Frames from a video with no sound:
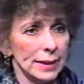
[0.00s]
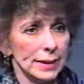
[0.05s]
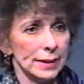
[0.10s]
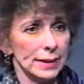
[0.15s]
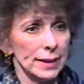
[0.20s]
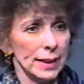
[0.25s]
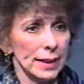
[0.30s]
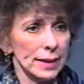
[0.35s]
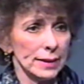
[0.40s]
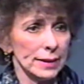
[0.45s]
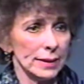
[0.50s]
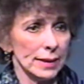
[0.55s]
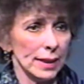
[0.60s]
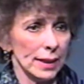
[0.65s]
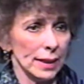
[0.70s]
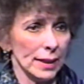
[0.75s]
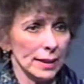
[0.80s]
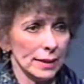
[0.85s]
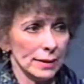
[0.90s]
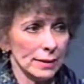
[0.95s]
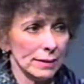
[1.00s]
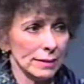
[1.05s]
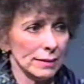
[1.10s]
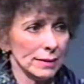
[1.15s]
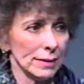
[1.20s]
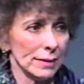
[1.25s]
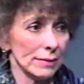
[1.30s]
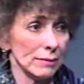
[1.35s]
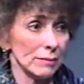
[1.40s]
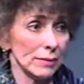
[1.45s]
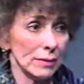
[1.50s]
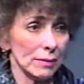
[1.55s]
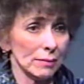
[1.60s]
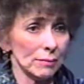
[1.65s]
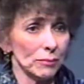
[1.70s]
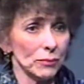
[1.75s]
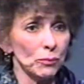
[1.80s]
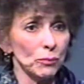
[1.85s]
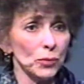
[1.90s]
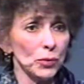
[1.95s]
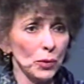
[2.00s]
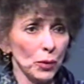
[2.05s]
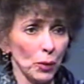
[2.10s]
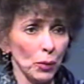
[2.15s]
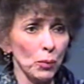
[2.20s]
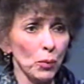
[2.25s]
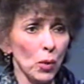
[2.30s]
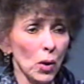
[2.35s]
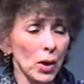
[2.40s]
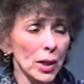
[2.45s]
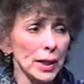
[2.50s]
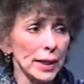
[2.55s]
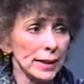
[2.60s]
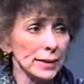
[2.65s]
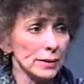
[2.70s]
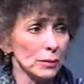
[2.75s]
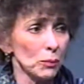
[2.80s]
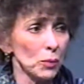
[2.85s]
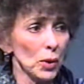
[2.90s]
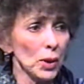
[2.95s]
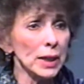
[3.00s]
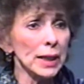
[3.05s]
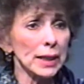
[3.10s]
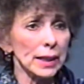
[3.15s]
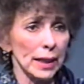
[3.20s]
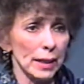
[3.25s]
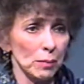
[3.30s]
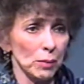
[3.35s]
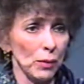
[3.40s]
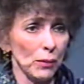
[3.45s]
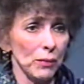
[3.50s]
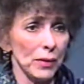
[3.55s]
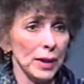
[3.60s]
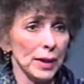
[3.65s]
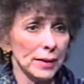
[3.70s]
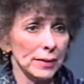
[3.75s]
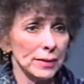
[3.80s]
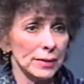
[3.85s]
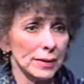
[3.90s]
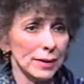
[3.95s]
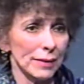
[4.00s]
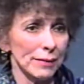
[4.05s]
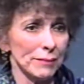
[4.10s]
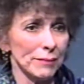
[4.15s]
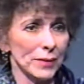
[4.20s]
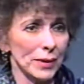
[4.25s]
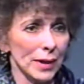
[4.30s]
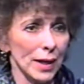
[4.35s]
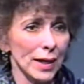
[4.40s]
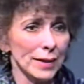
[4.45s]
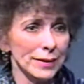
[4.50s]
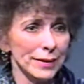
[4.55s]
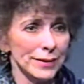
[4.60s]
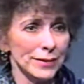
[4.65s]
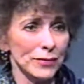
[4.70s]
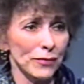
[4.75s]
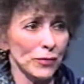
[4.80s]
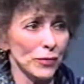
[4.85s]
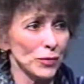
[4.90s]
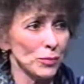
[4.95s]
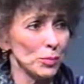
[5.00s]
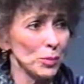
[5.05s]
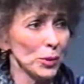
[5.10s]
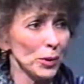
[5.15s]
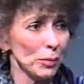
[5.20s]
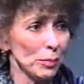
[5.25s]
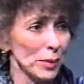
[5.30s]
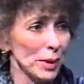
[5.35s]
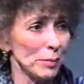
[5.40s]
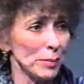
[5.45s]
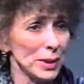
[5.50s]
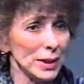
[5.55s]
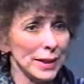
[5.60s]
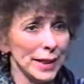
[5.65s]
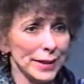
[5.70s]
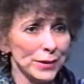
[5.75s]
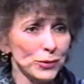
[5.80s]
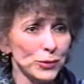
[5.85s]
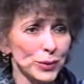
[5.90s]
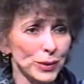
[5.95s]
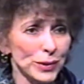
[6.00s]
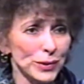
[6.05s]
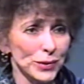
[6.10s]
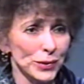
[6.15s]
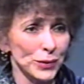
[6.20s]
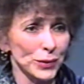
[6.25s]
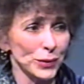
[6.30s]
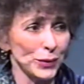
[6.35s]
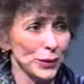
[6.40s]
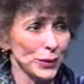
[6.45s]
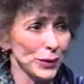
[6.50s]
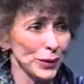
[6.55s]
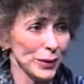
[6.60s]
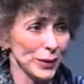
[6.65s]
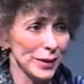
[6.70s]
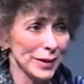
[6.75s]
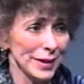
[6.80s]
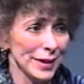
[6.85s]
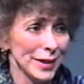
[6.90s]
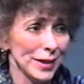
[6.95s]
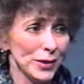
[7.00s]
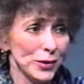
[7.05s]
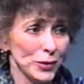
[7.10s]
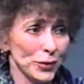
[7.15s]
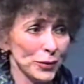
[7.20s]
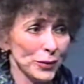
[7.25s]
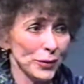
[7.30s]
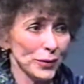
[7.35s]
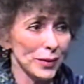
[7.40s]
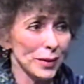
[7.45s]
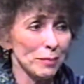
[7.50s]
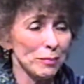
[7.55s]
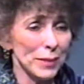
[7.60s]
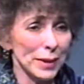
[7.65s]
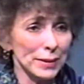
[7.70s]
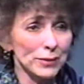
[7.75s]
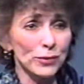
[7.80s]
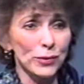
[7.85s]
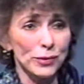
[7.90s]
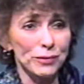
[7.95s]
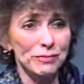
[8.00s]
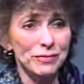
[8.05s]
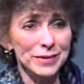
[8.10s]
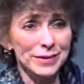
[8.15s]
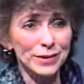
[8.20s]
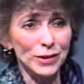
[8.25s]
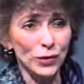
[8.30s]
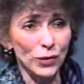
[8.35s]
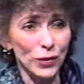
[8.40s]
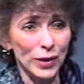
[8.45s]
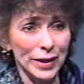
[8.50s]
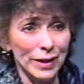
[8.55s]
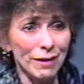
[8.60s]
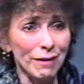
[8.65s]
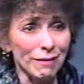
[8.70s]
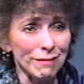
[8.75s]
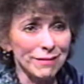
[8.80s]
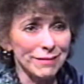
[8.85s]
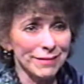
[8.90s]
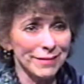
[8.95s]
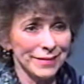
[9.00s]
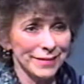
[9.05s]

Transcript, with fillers: it says, uh, you know, a warning. It's a warning label that uh, the contents of this book may be dangerous to your your uh, mental and physical health.